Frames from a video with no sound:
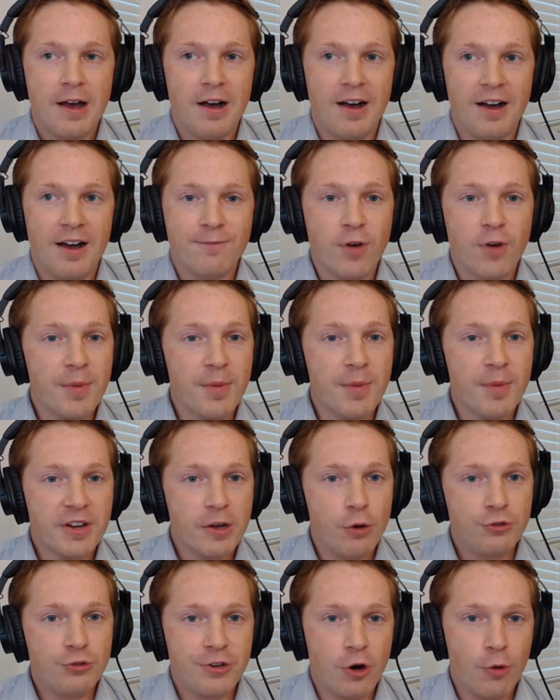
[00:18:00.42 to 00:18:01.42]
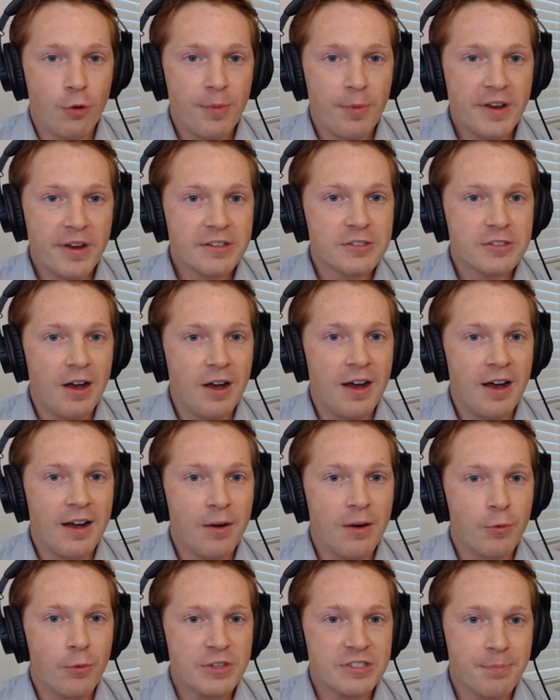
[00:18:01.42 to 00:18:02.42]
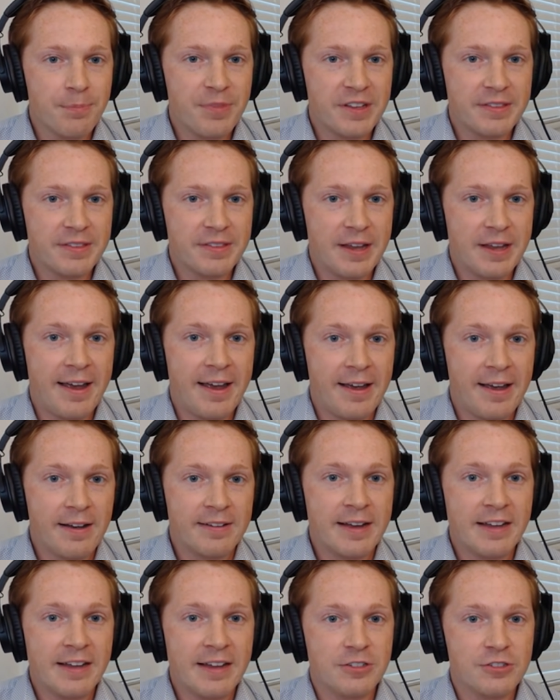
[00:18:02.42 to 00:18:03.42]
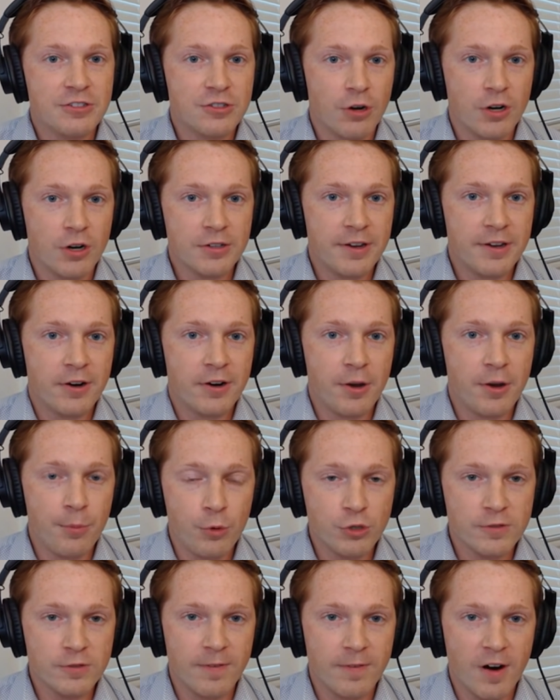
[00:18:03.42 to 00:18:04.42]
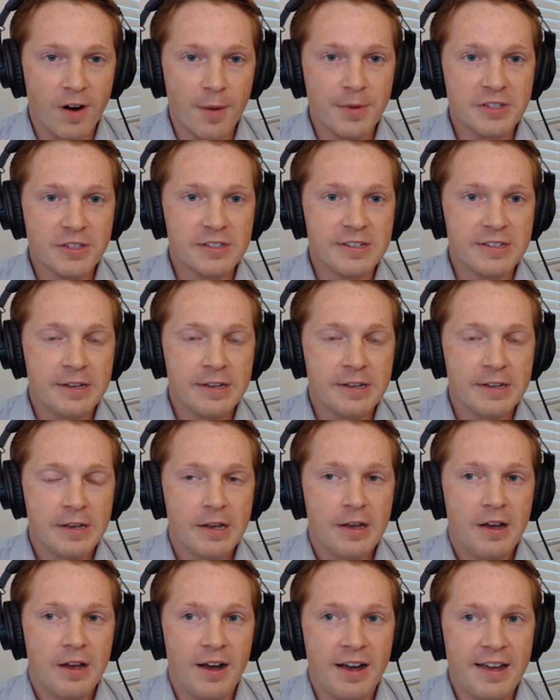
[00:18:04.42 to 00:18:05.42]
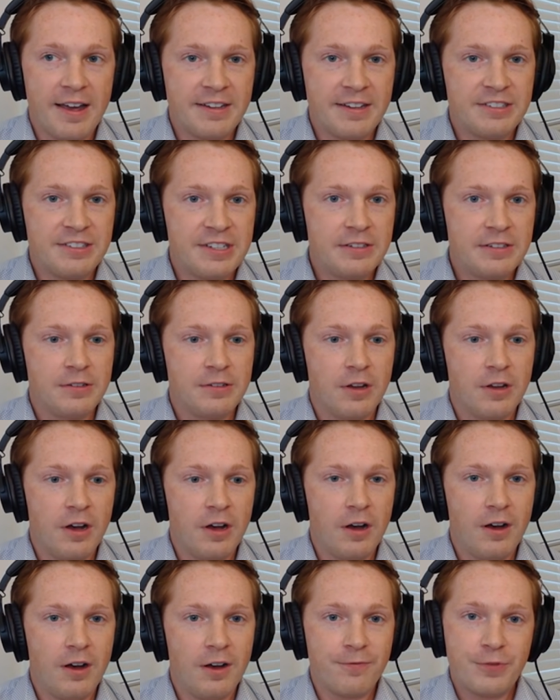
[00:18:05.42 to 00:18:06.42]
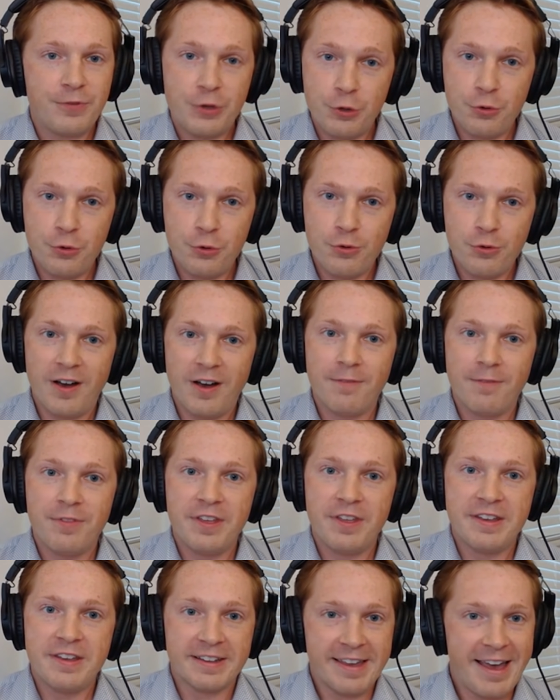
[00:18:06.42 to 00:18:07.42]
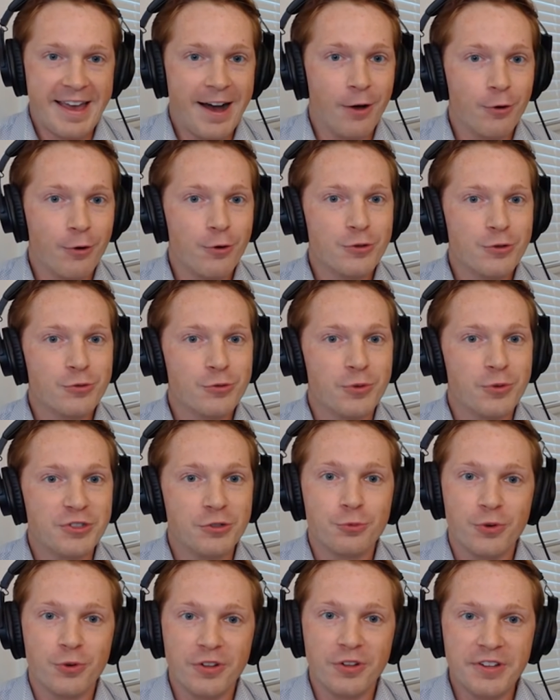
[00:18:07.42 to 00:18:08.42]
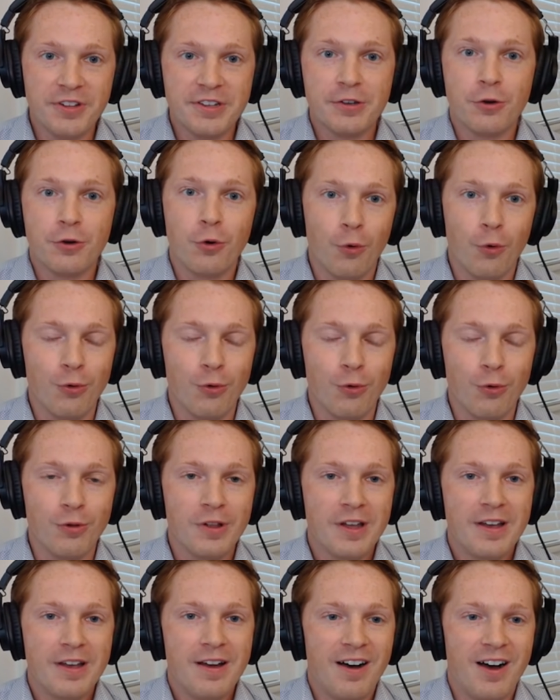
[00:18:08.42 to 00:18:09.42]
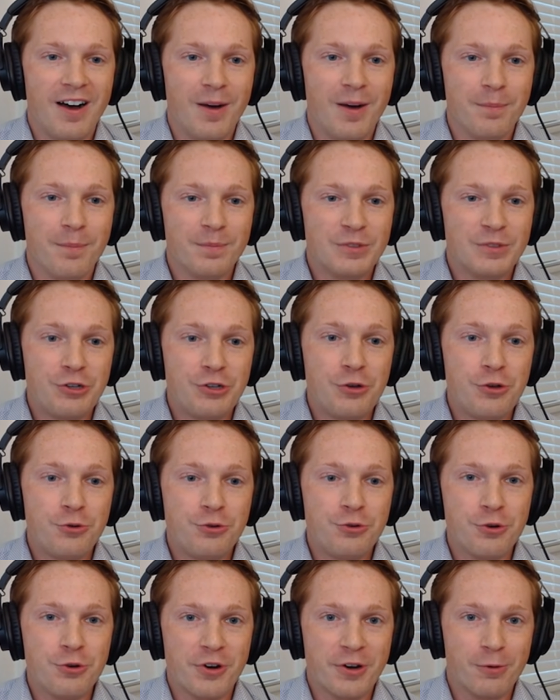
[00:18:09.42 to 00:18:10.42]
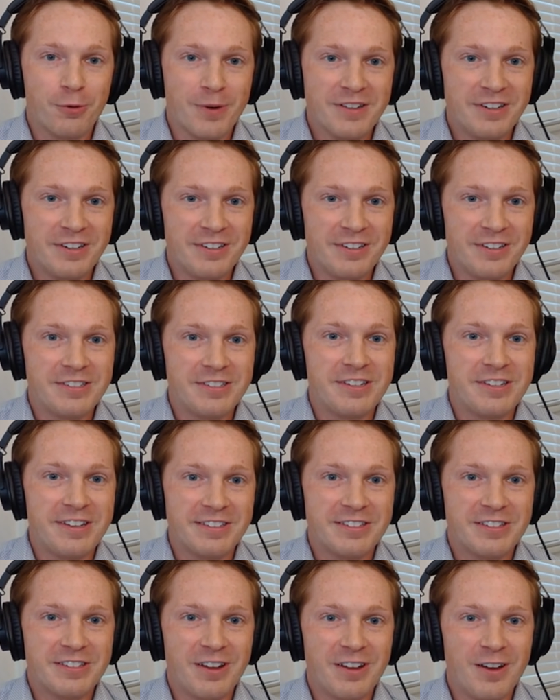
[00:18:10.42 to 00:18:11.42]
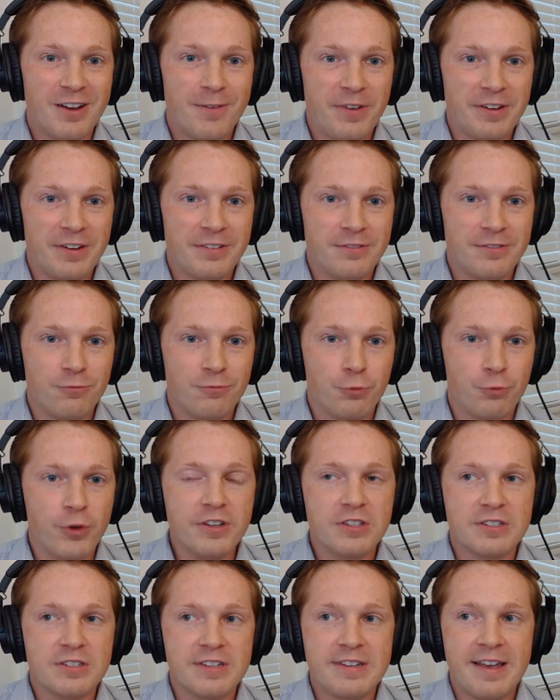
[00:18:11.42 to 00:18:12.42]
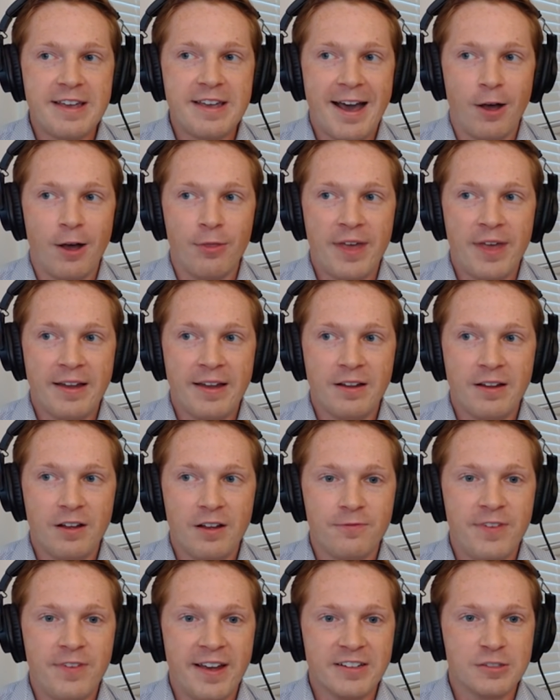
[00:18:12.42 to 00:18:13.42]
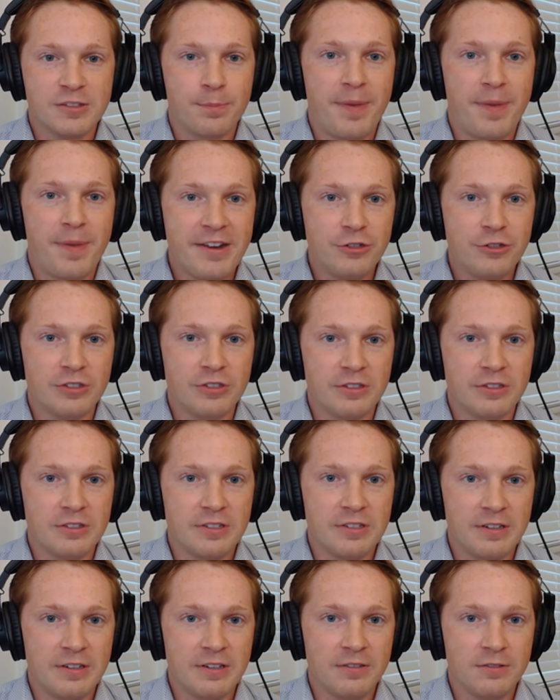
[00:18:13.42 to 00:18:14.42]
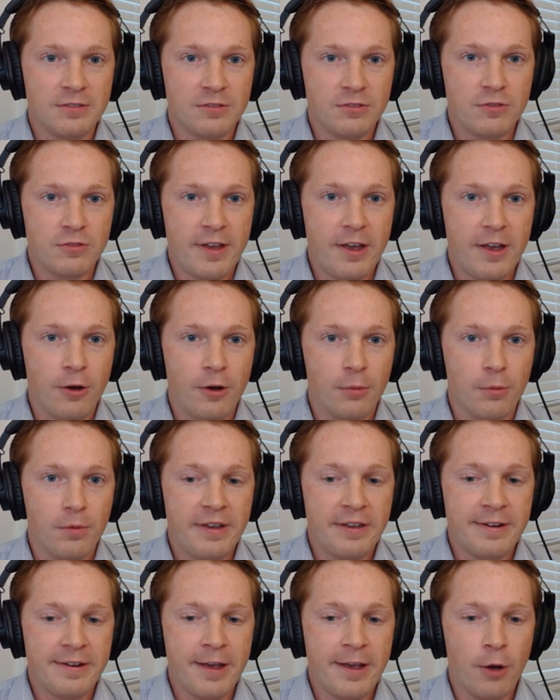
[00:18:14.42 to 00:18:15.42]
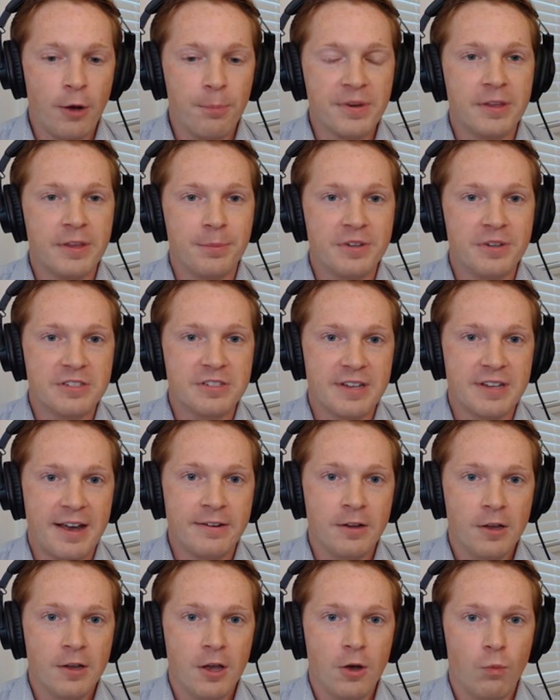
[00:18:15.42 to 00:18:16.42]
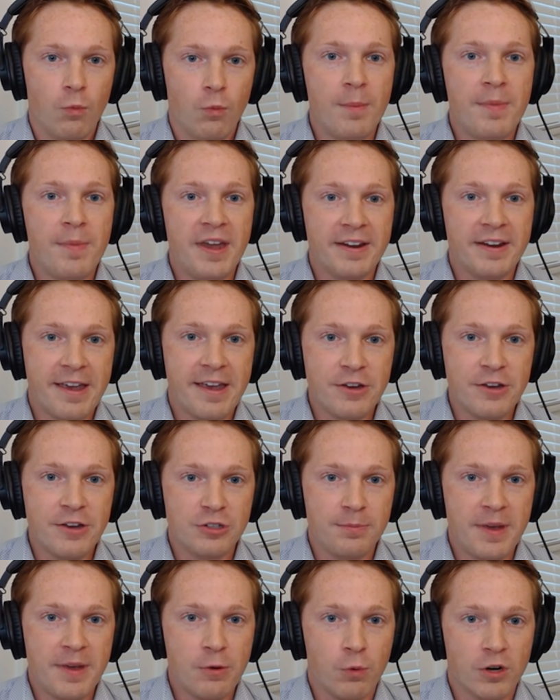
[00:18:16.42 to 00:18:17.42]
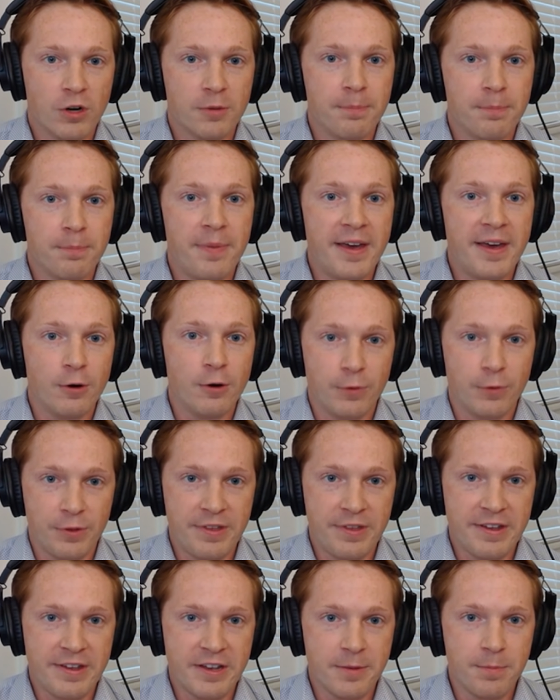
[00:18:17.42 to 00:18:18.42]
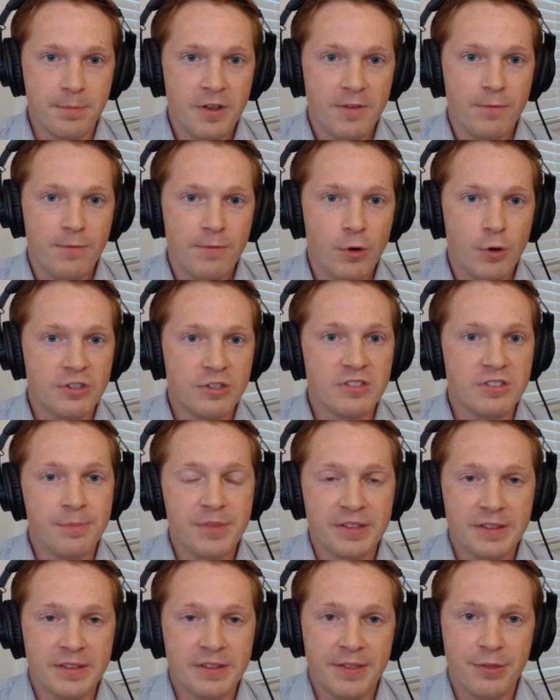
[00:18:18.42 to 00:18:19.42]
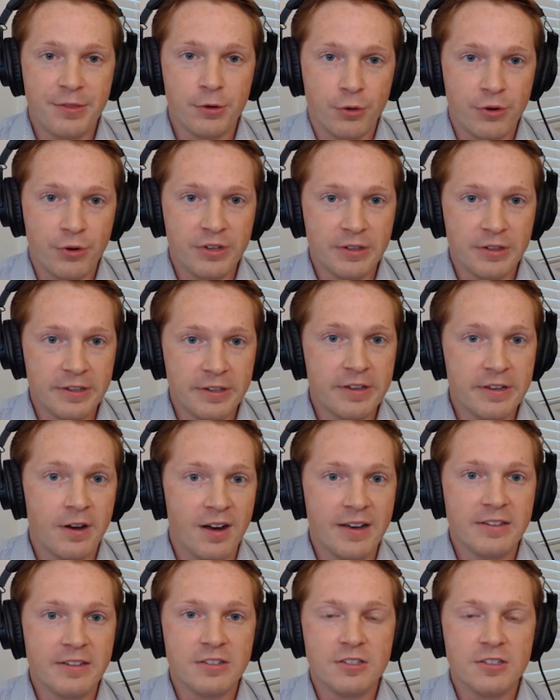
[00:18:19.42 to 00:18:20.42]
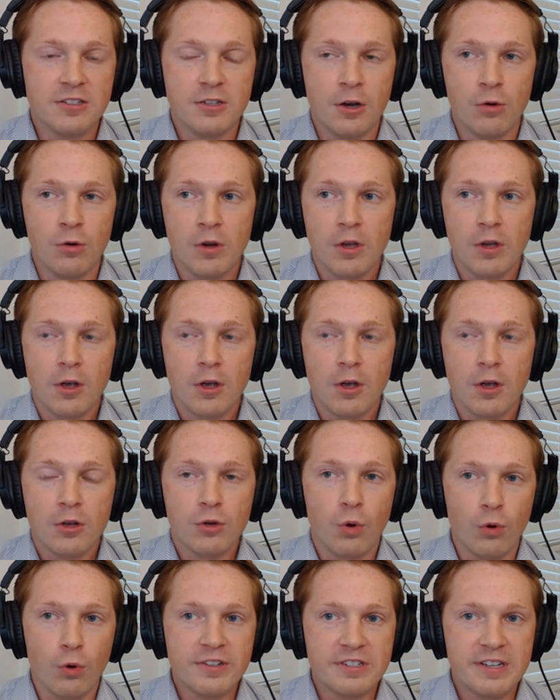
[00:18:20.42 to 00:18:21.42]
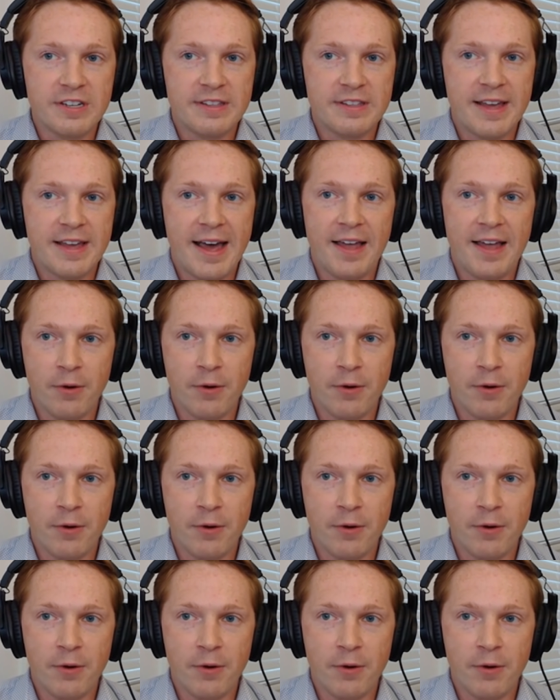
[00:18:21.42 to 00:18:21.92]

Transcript: Uh, pharmacogenomics uh, was something that I got to start there at Moose Pharmacy uh, and nice. Did a few of the encounters, which is really cool um, to do during residency and stuff, and really see how that affects patients and help and helping them decide what medication may work better for them versus something that they're currently on. So cool to see that.